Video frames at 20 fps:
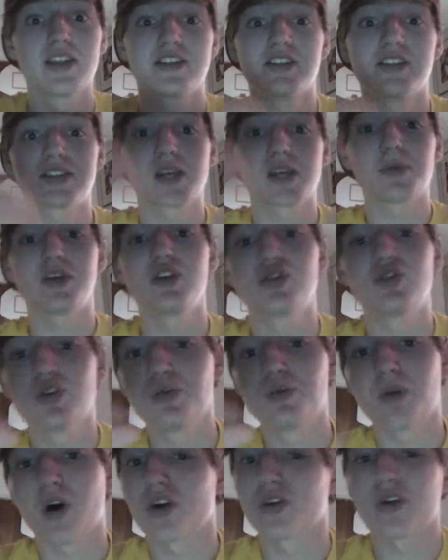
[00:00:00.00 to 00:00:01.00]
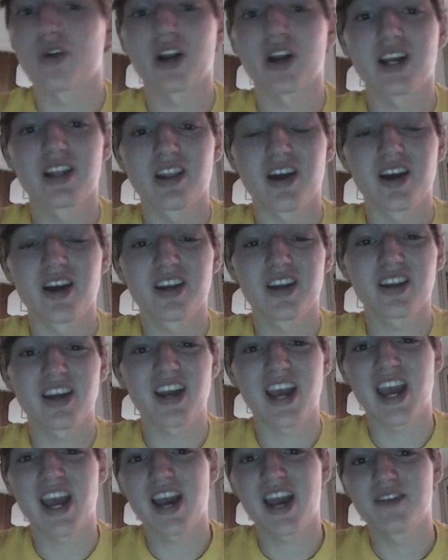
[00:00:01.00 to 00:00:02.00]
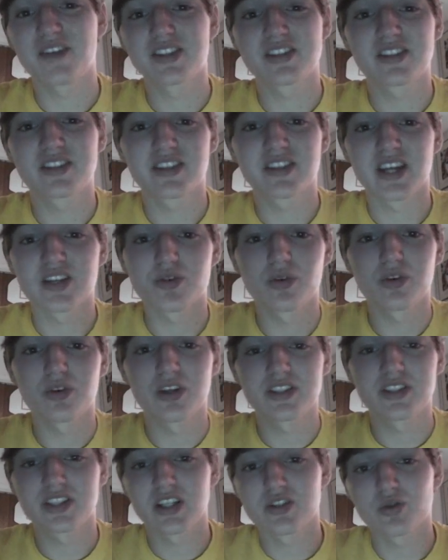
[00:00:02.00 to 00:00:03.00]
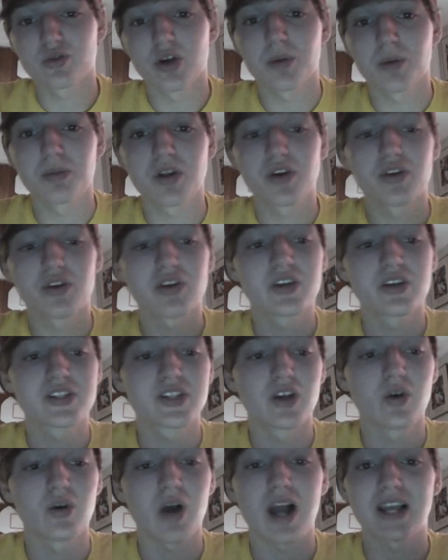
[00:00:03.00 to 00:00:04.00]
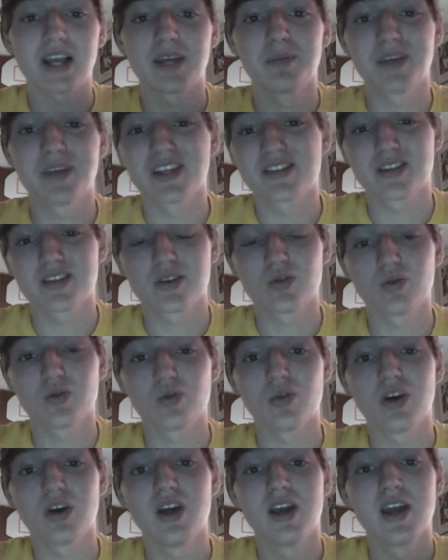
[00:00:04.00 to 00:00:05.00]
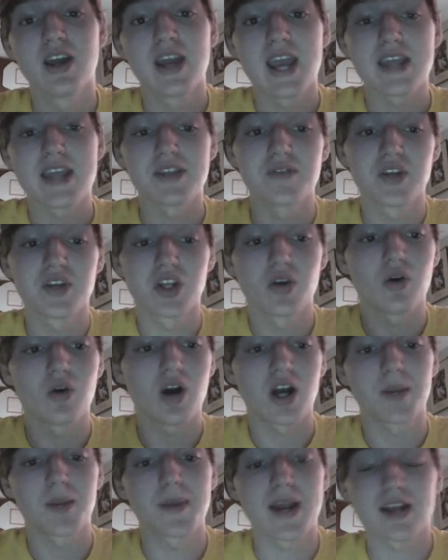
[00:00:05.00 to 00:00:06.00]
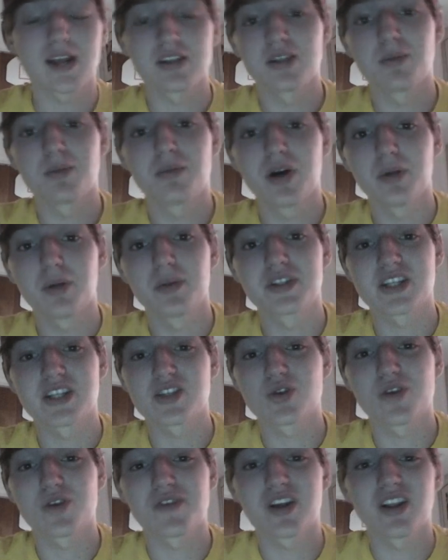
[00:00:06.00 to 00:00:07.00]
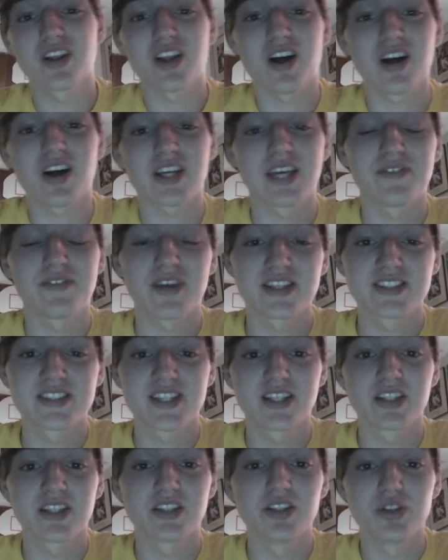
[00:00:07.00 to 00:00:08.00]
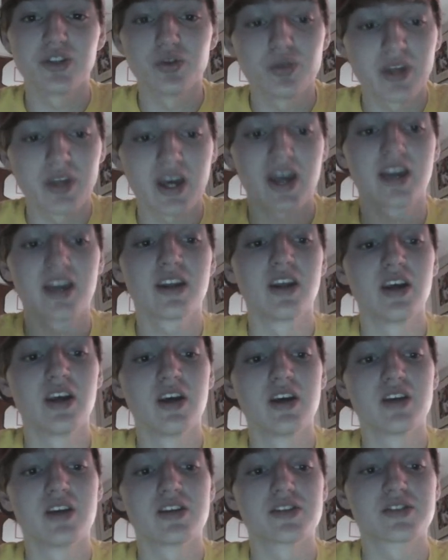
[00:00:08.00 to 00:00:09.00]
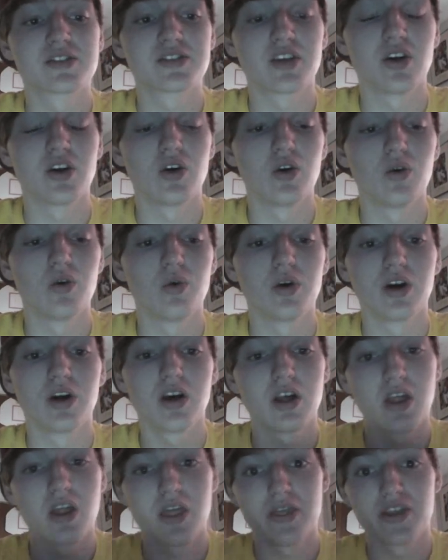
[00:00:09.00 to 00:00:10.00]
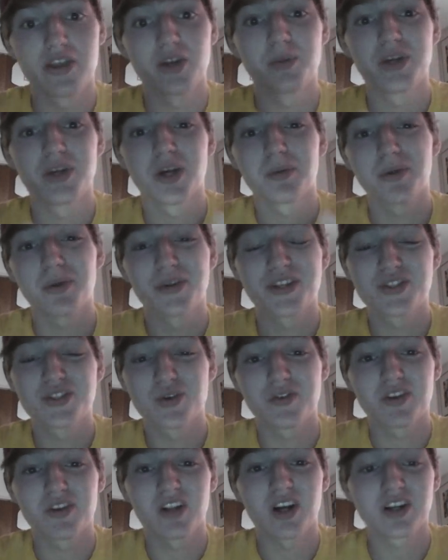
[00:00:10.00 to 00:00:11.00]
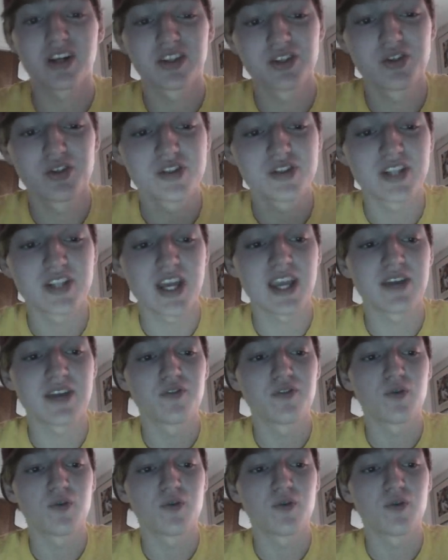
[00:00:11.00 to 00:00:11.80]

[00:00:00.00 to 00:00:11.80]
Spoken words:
Since I'm a YouTube partner, I can, like, have it schedule uploader so I can be at school. And the video will automatically publish at 12 o'clock if I set it to do that. So, it'll be uploaded at 12 o'clock on Tuesday.